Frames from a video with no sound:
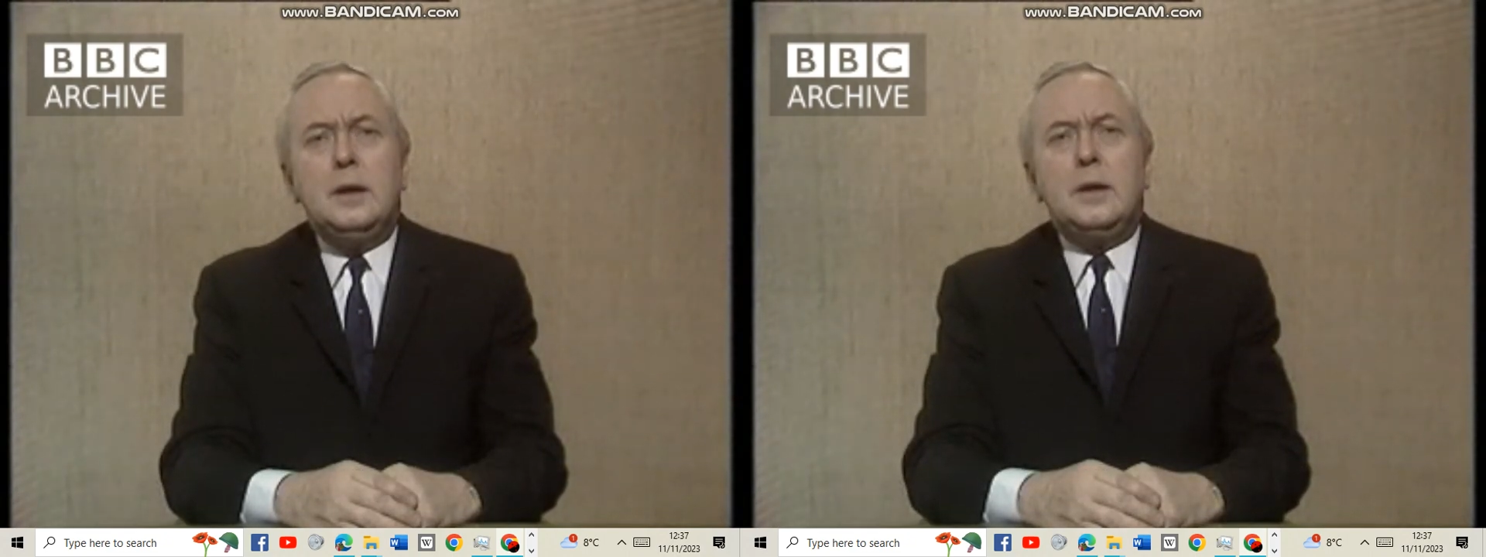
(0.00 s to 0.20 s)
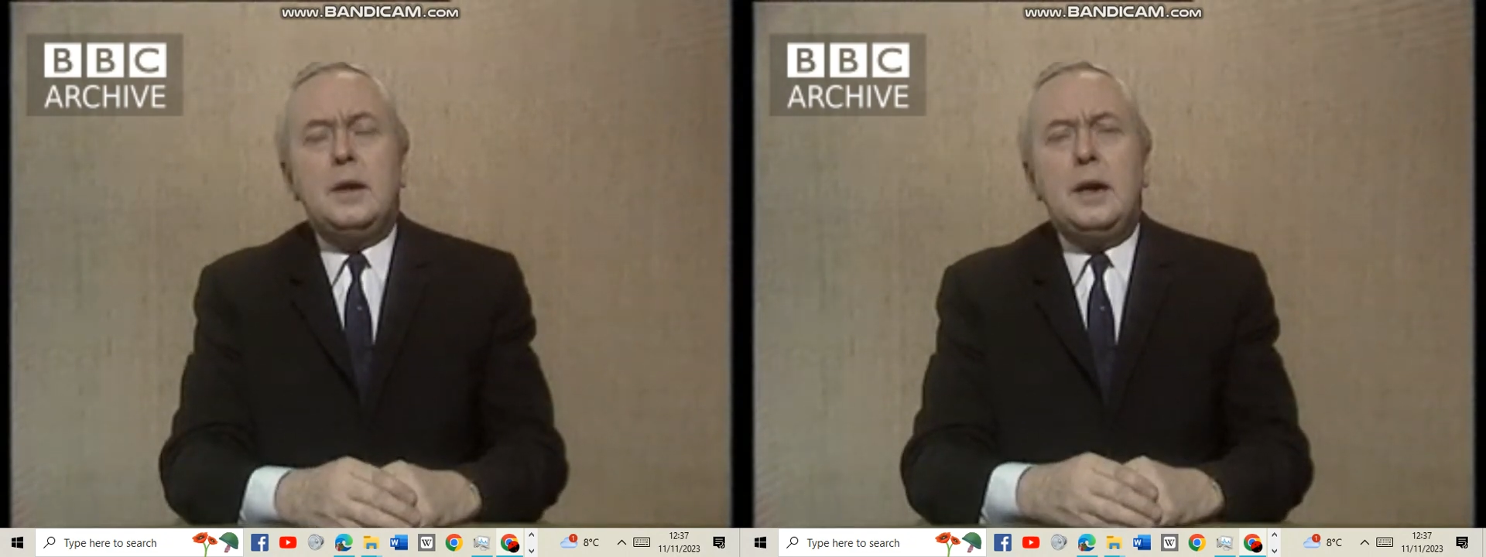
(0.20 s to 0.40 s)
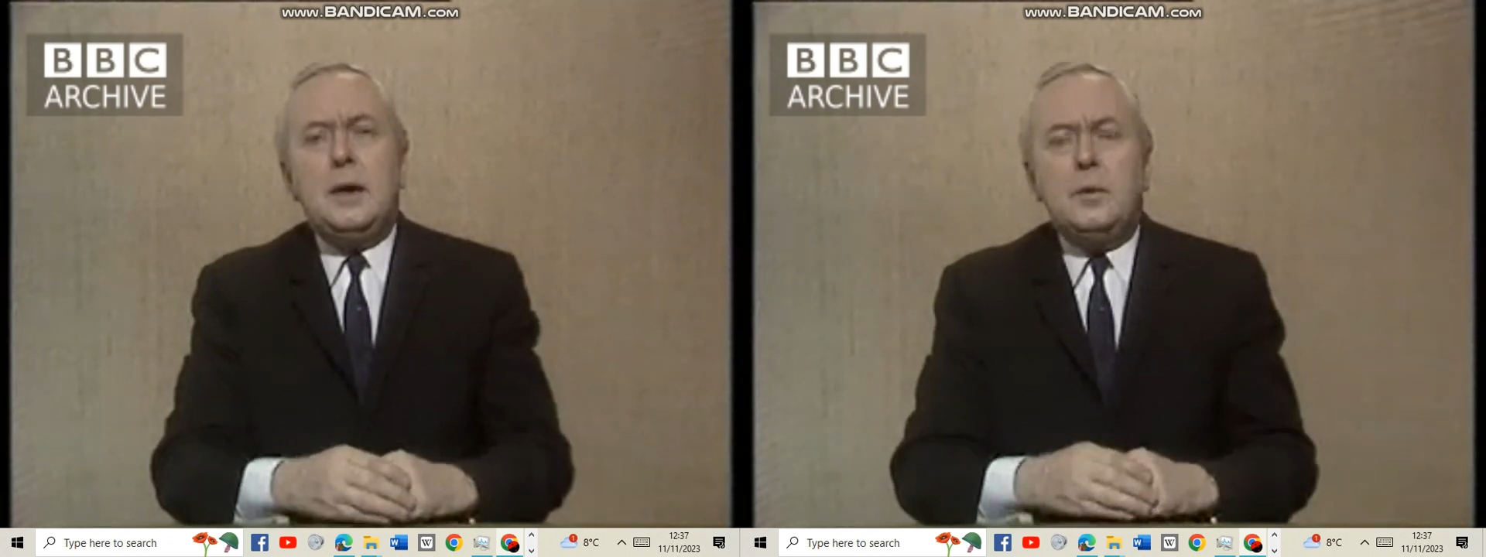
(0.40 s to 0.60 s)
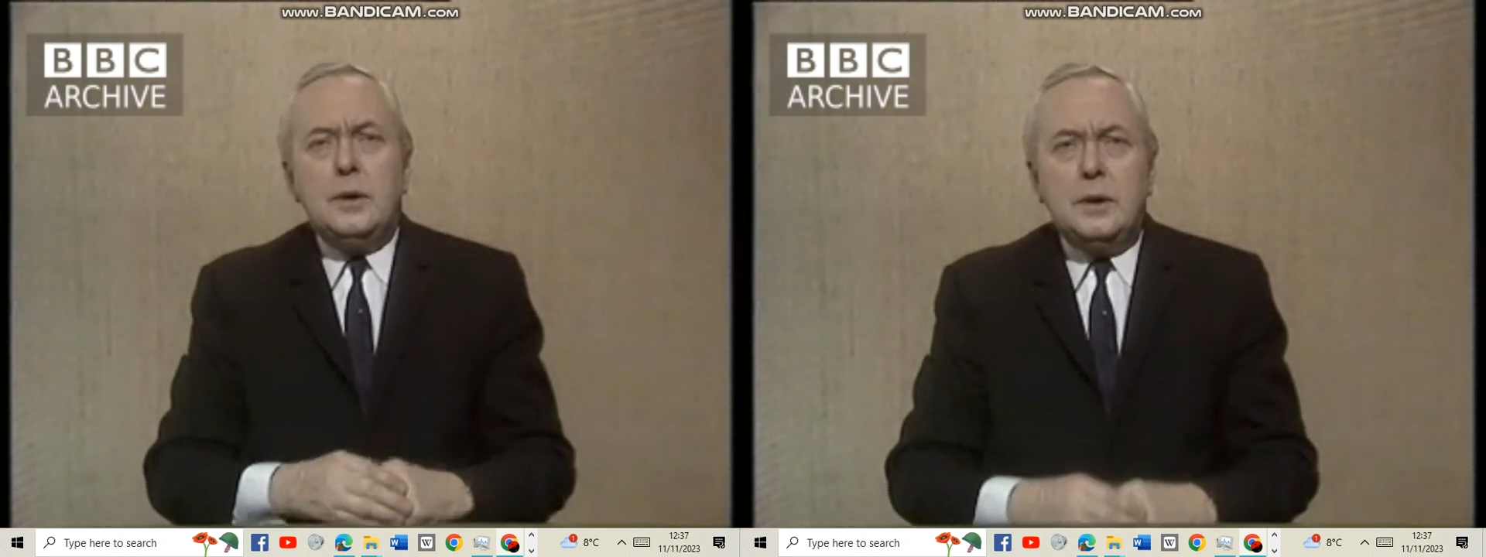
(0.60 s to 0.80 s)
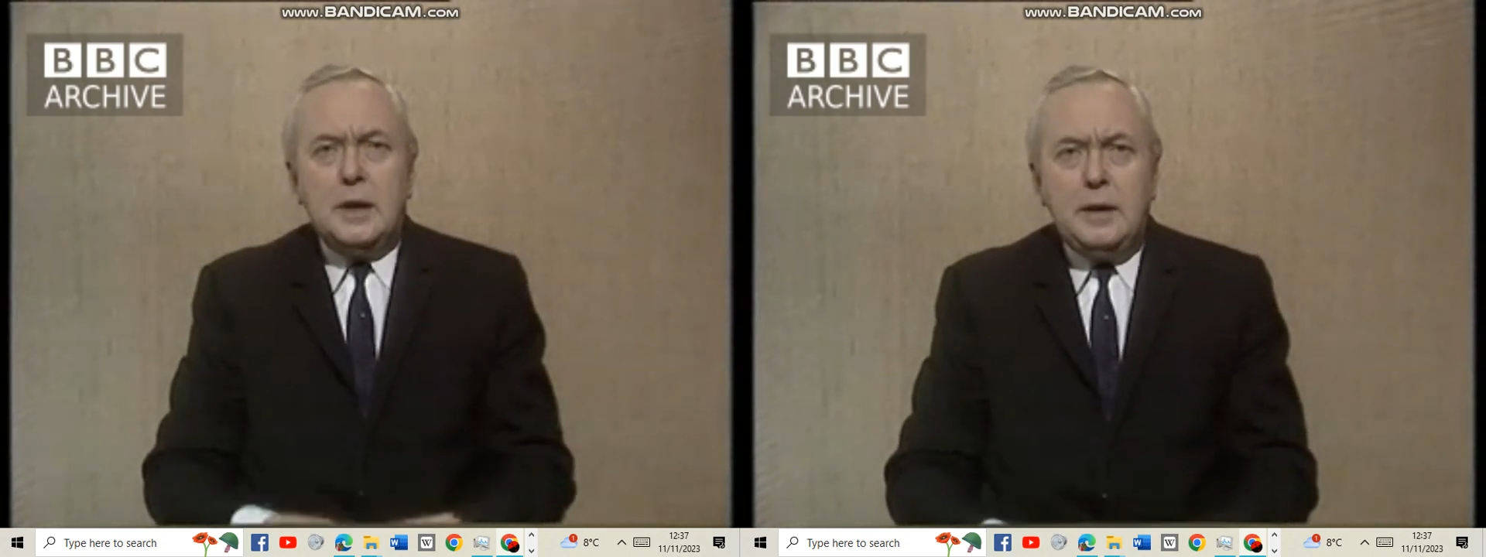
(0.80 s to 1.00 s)
today I
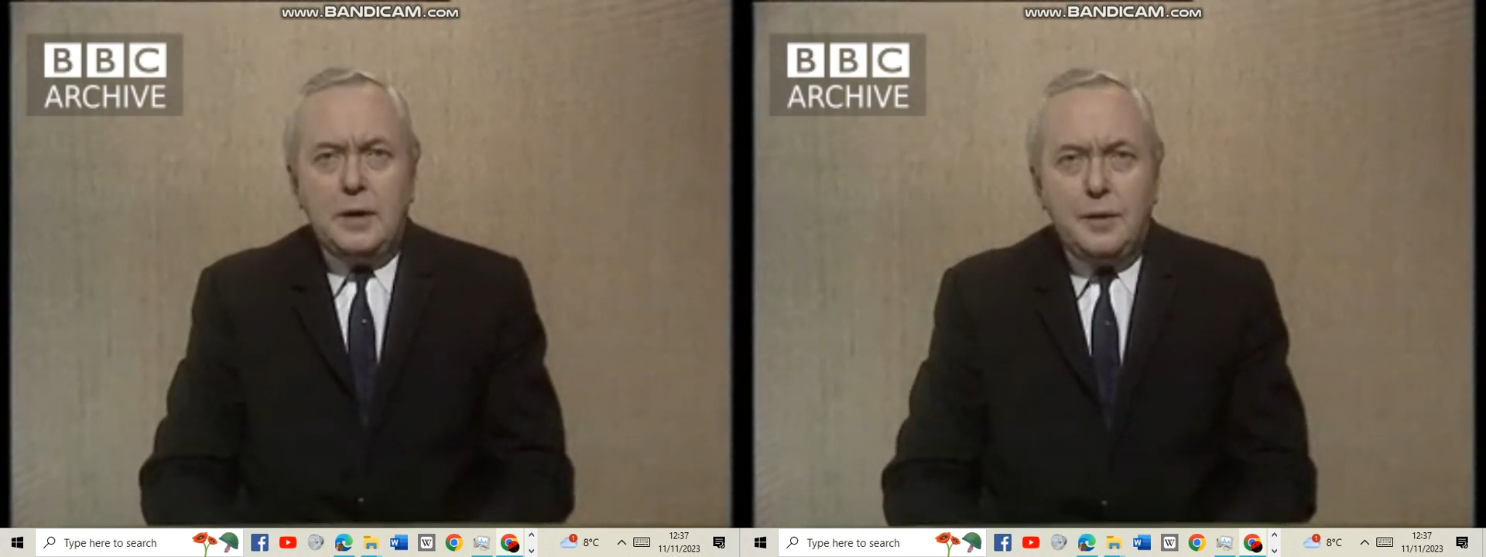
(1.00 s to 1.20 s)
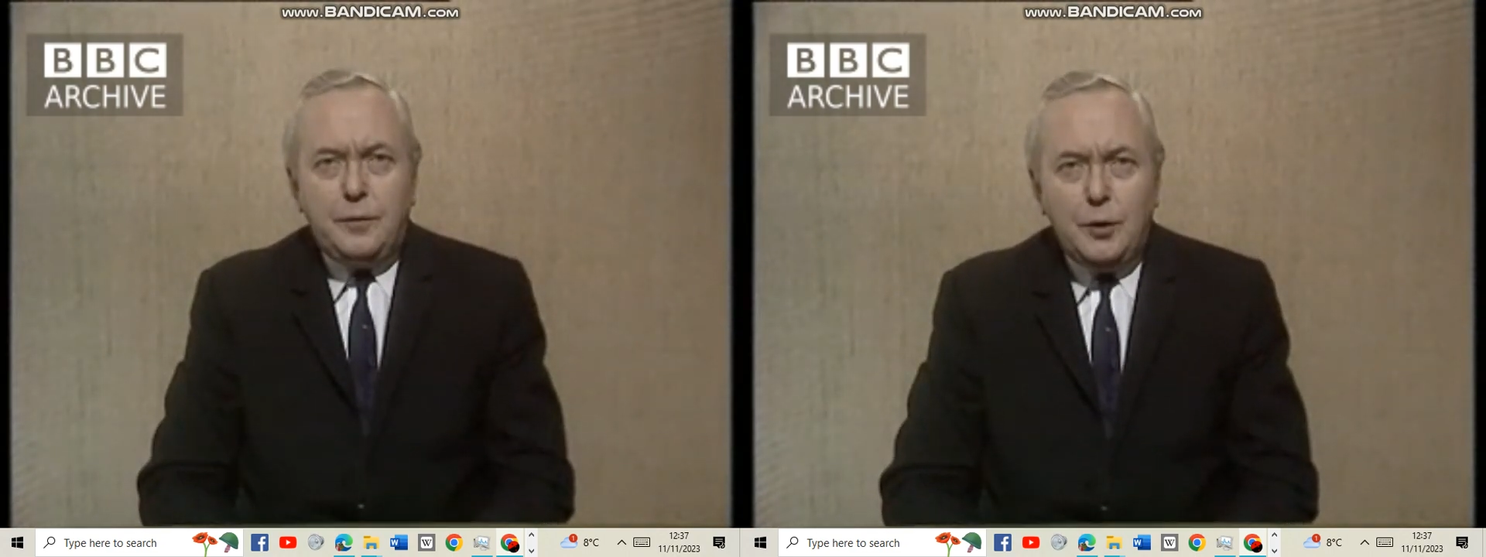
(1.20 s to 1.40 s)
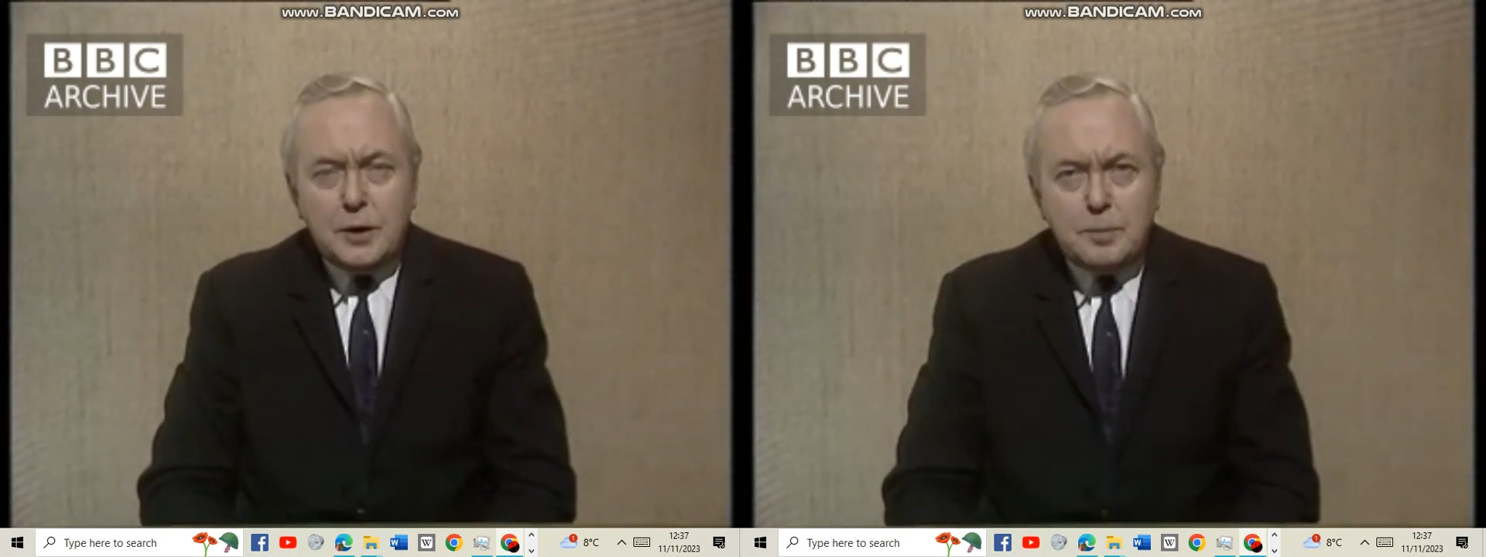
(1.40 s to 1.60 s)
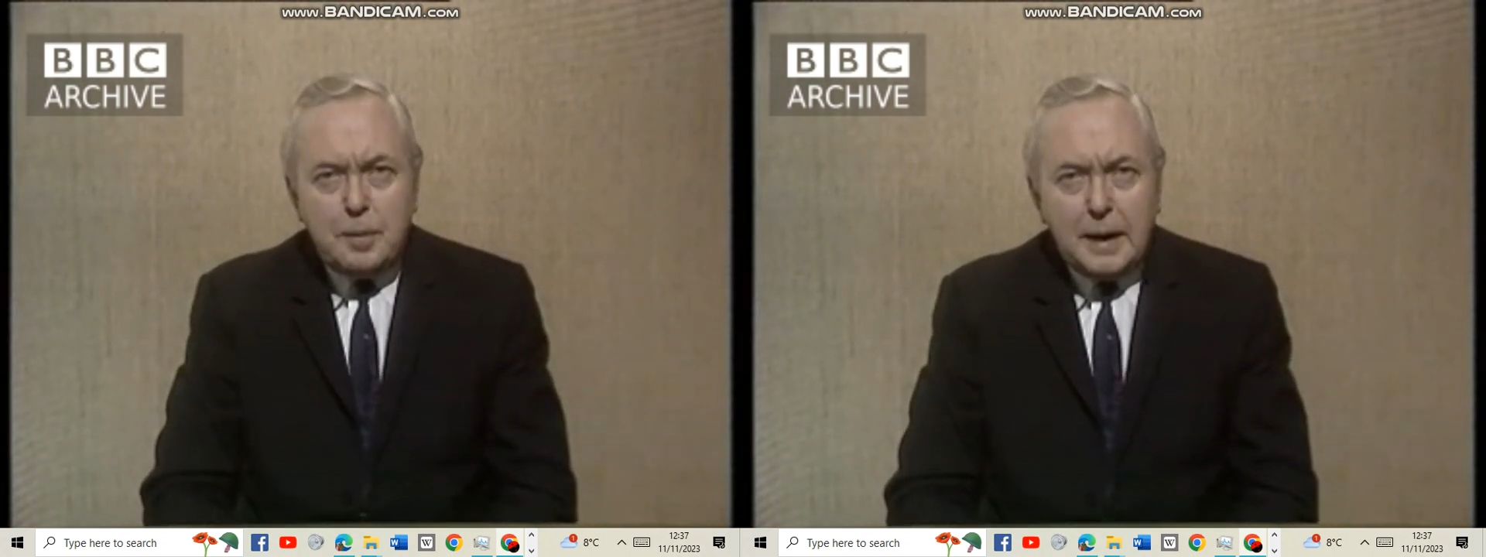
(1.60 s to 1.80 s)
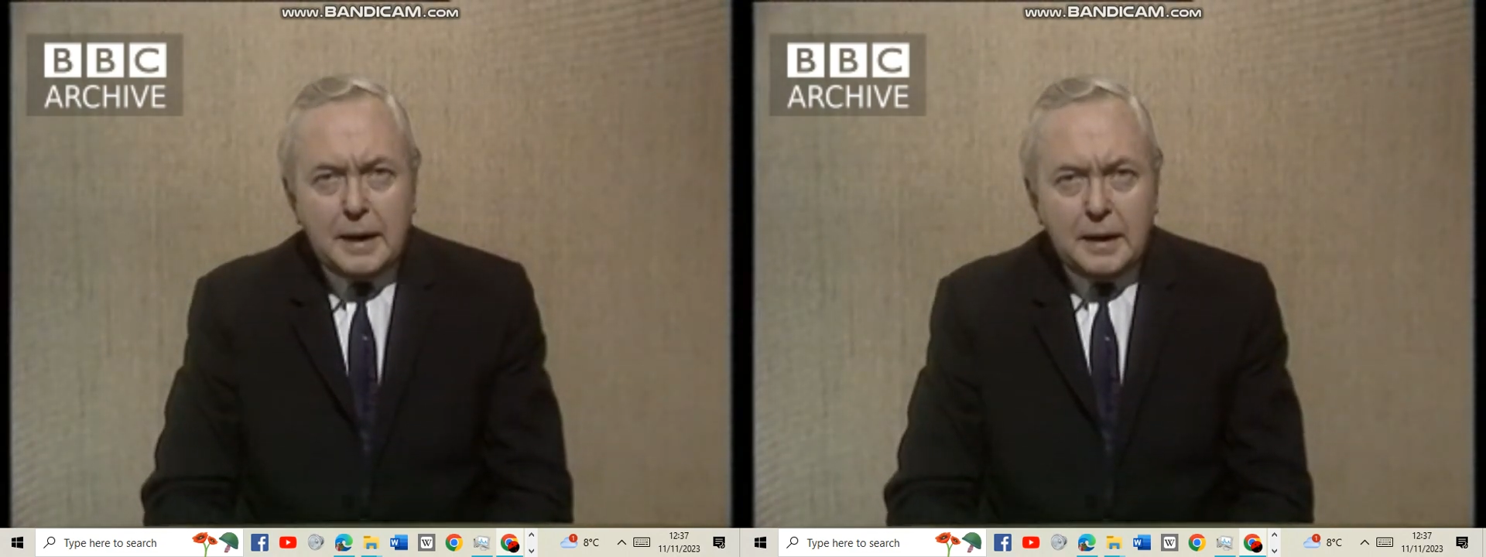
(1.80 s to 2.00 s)
want to give our fullest
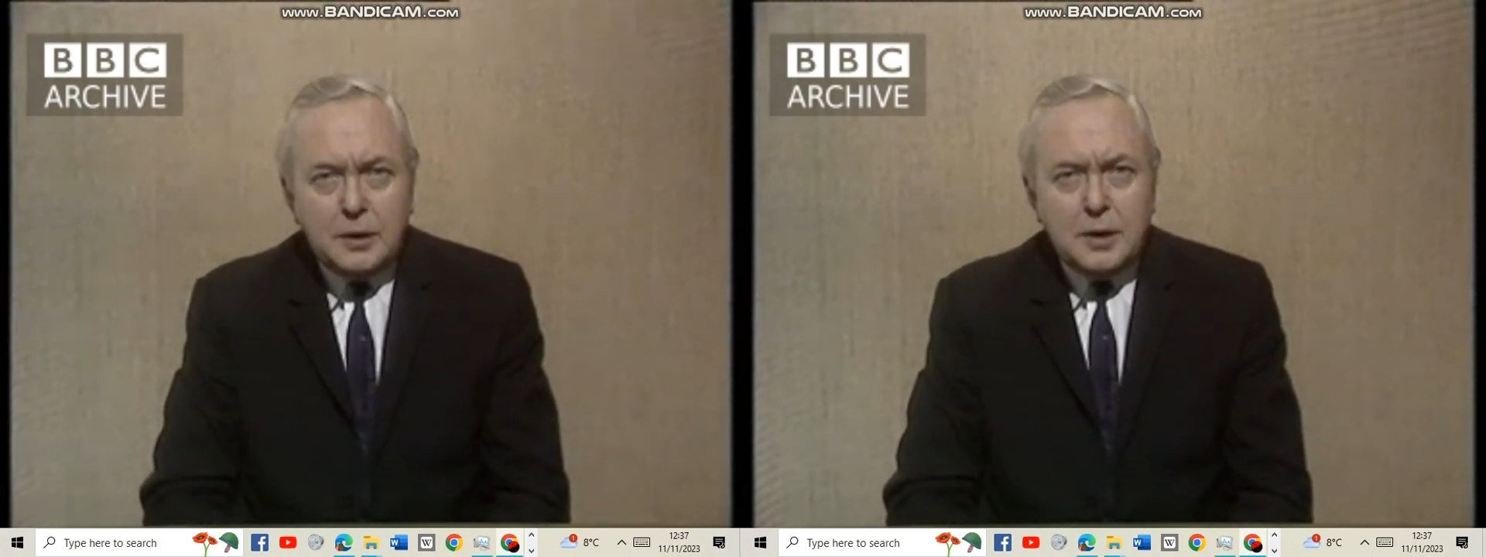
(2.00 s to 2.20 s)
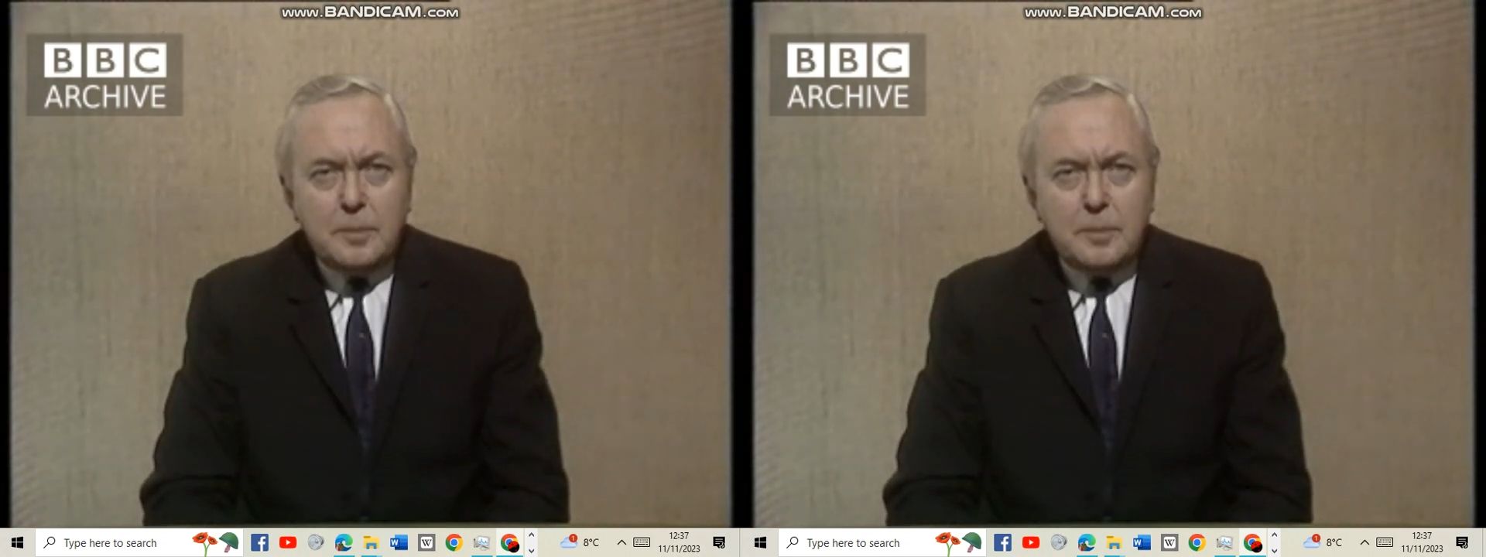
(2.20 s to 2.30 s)
backing to